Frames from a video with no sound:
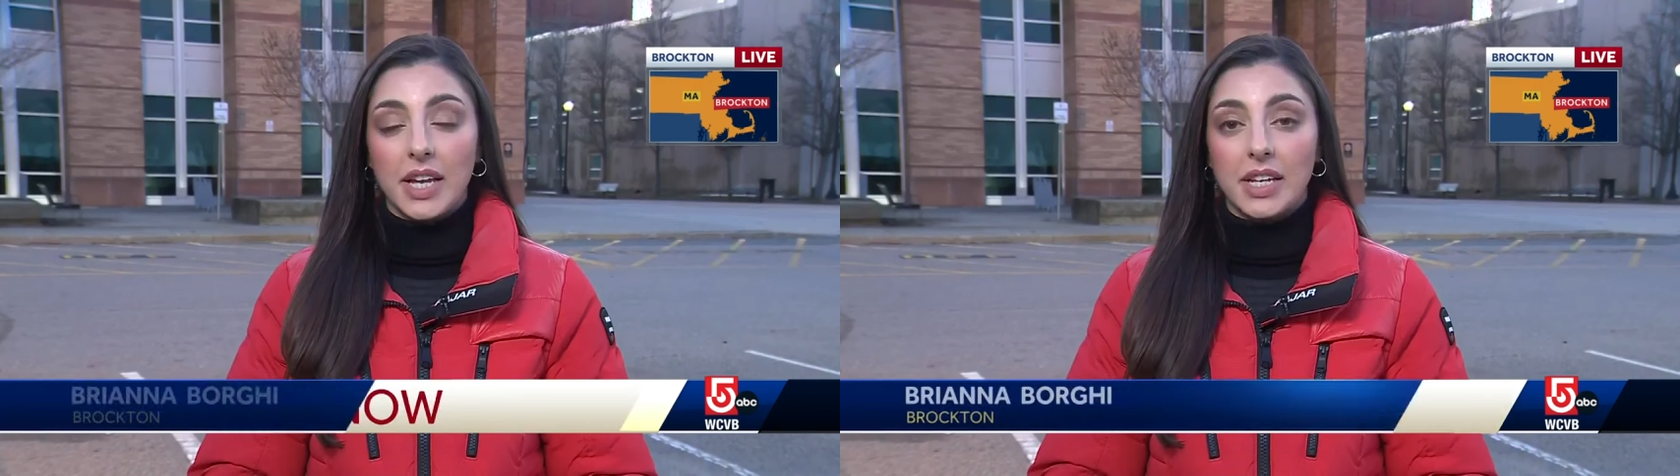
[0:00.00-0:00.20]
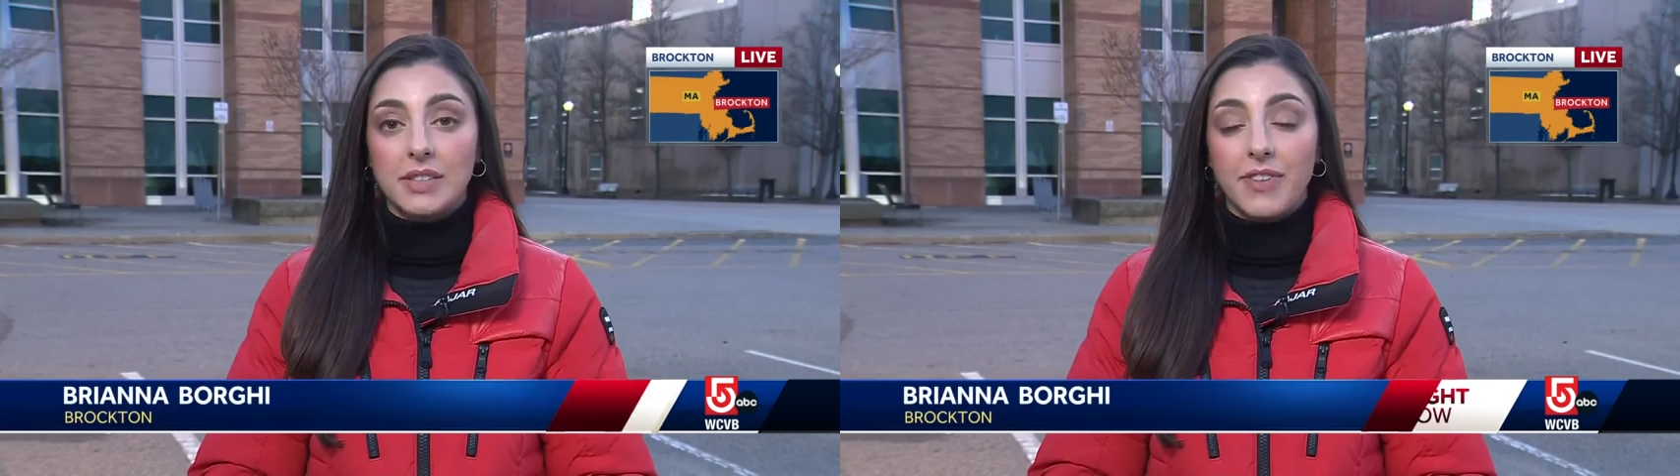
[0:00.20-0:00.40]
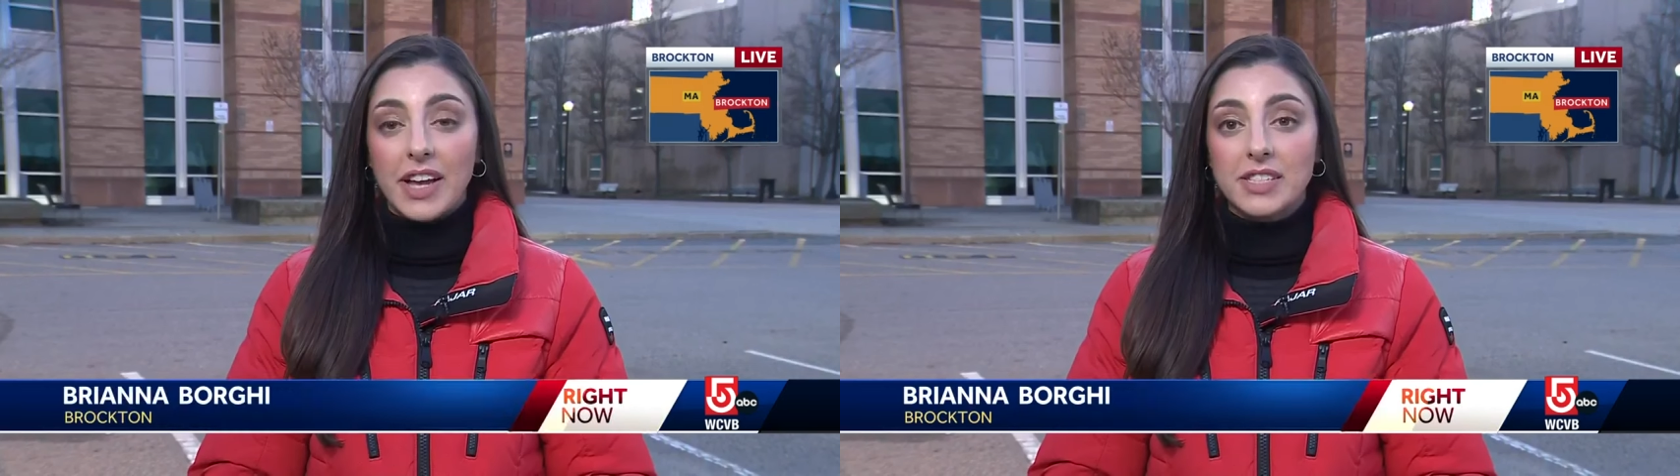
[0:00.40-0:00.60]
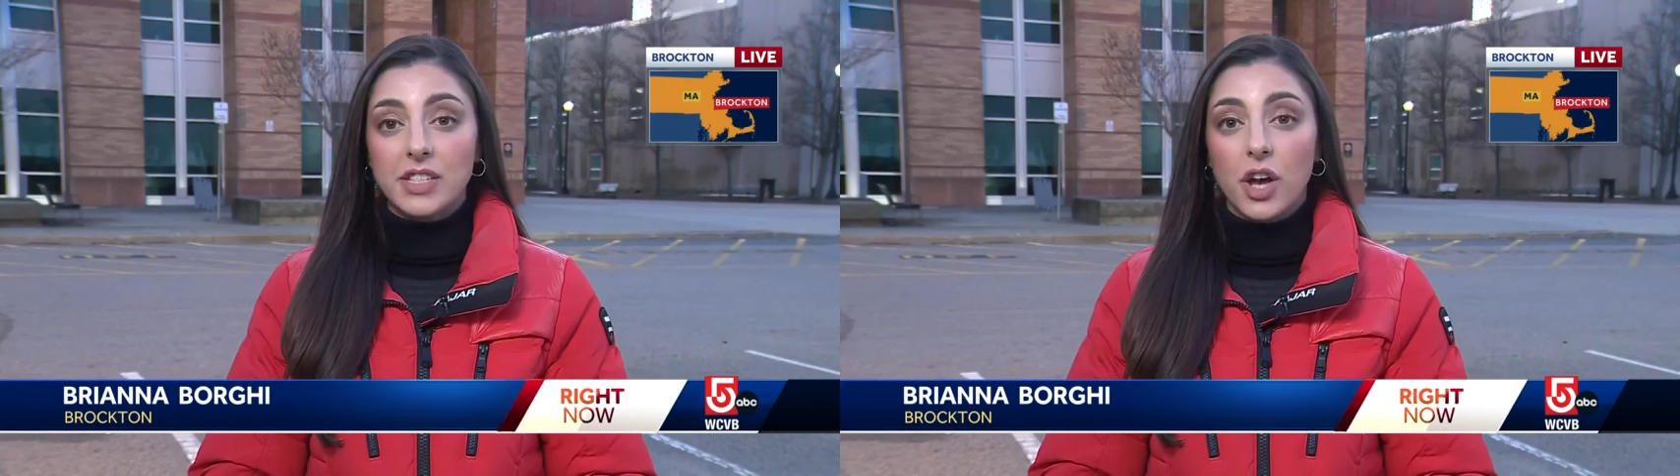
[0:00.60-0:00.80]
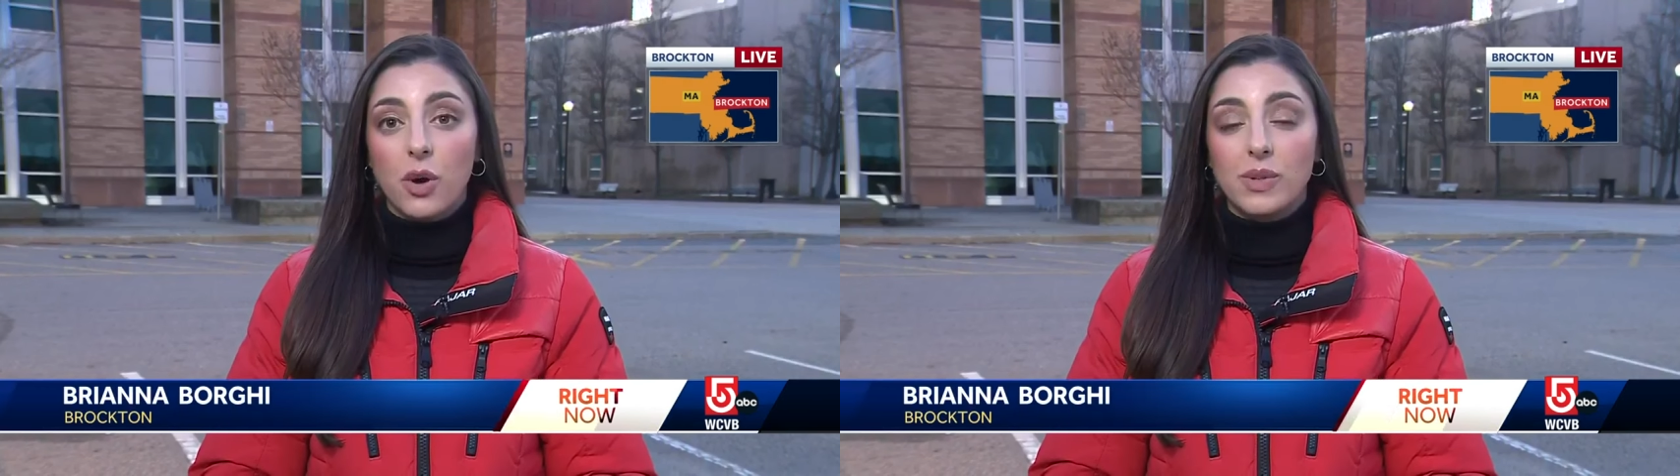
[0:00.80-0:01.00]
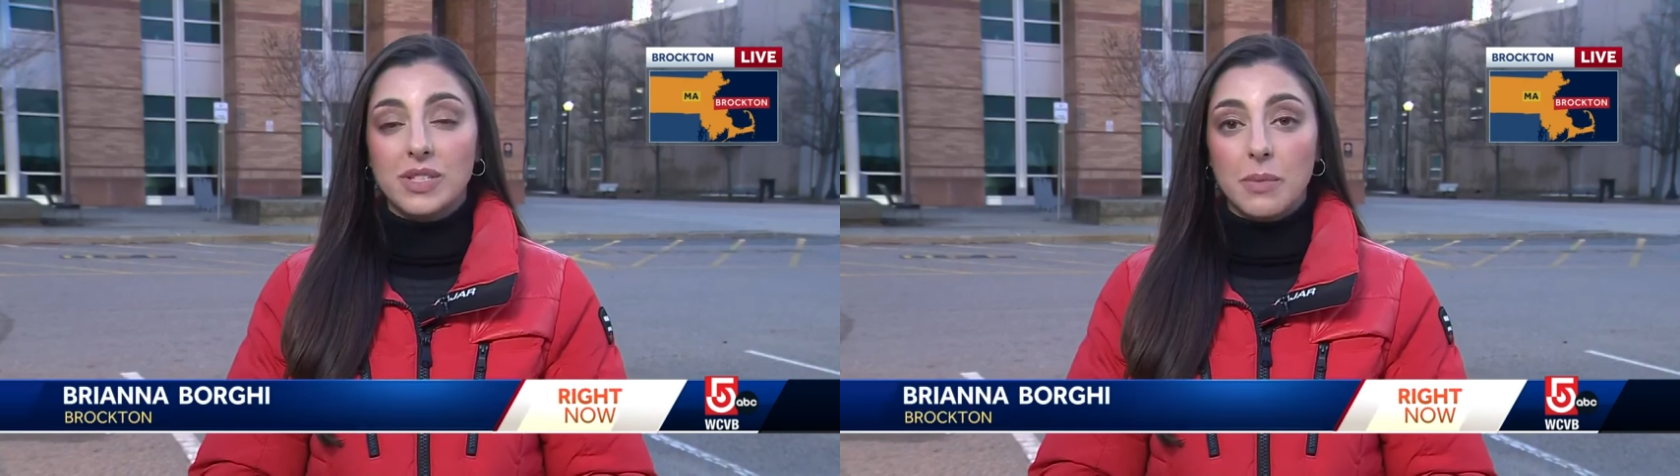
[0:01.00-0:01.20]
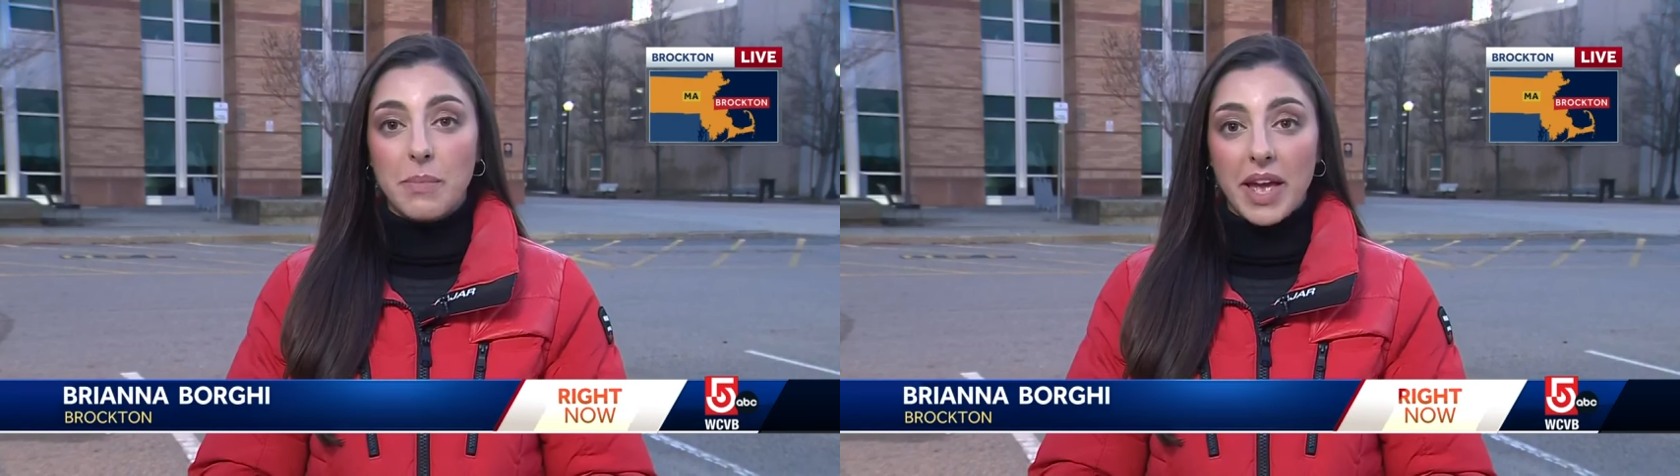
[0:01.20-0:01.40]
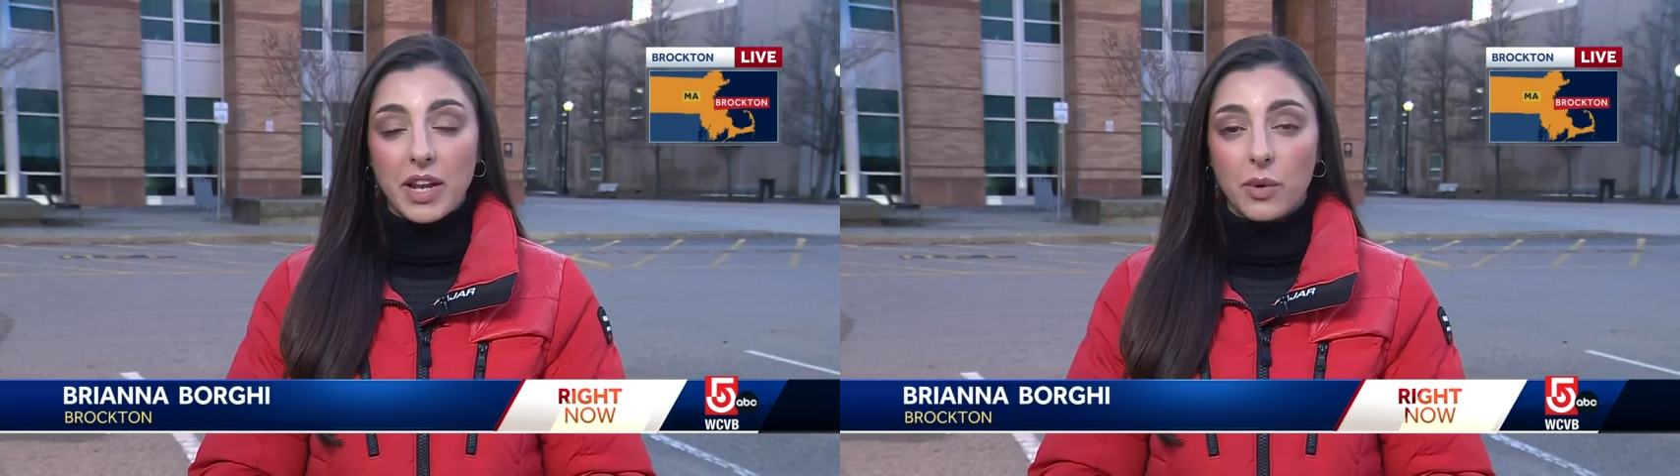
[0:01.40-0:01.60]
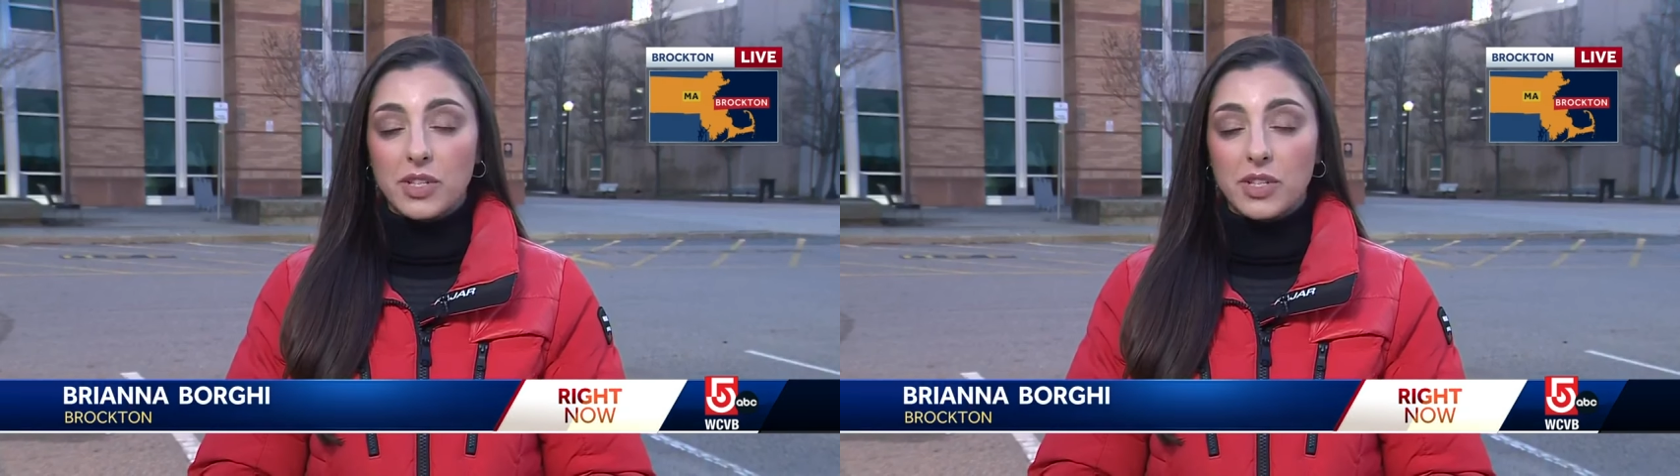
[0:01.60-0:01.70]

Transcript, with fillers: Vasco Semedo,